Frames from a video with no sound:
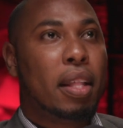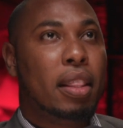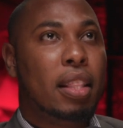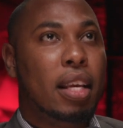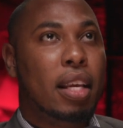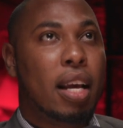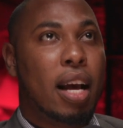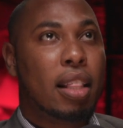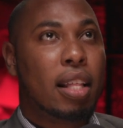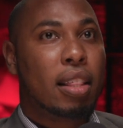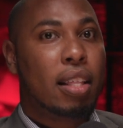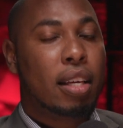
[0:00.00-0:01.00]
The
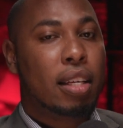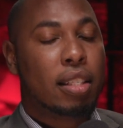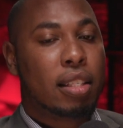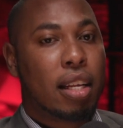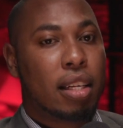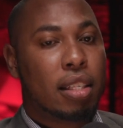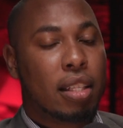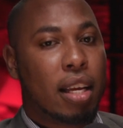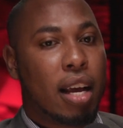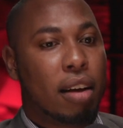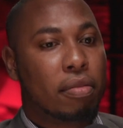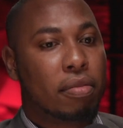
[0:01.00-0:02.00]
other thing is that they
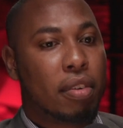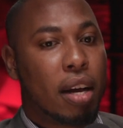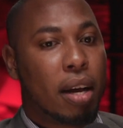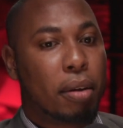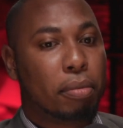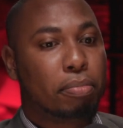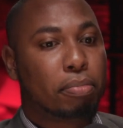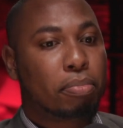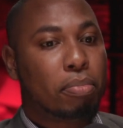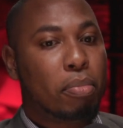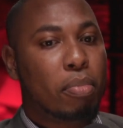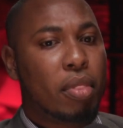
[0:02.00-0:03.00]
have uh,
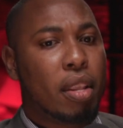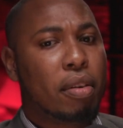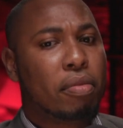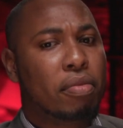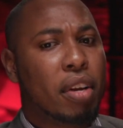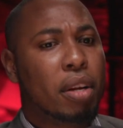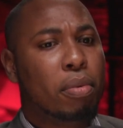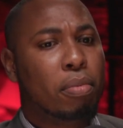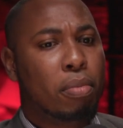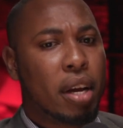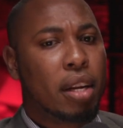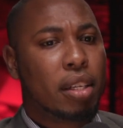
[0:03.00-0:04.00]
very
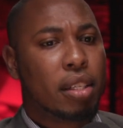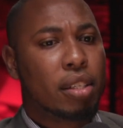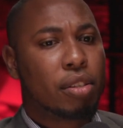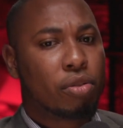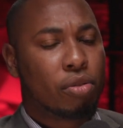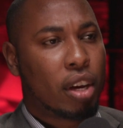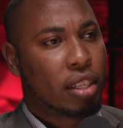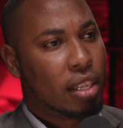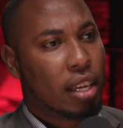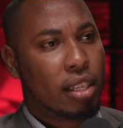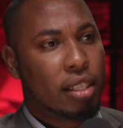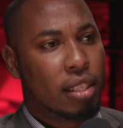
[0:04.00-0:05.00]
well
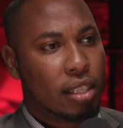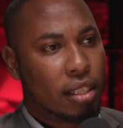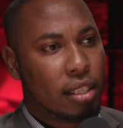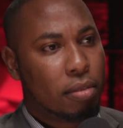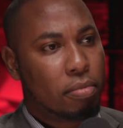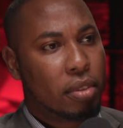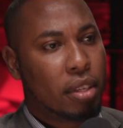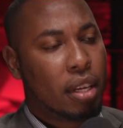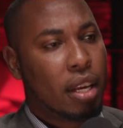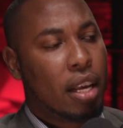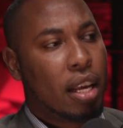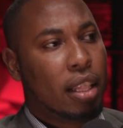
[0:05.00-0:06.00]
structured systems.
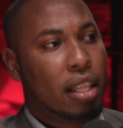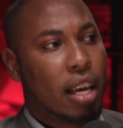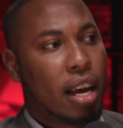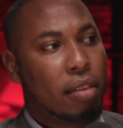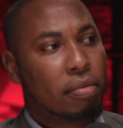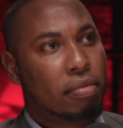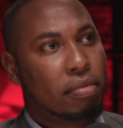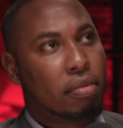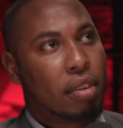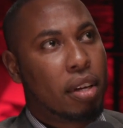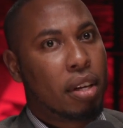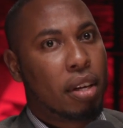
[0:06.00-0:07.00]
They
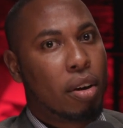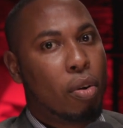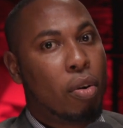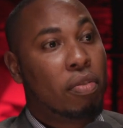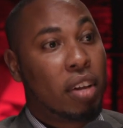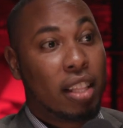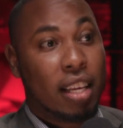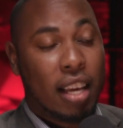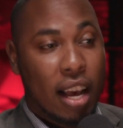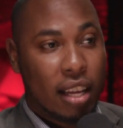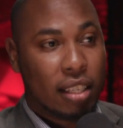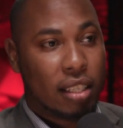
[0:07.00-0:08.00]
have, over the
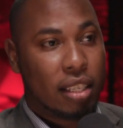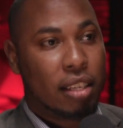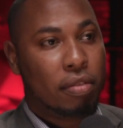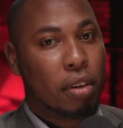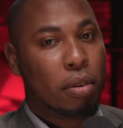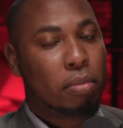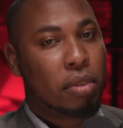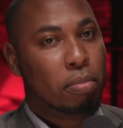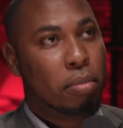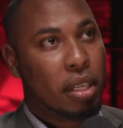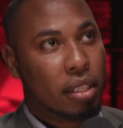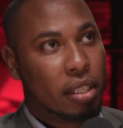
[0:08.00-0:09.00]
years,
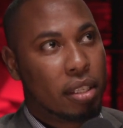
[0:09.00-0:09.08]
developed big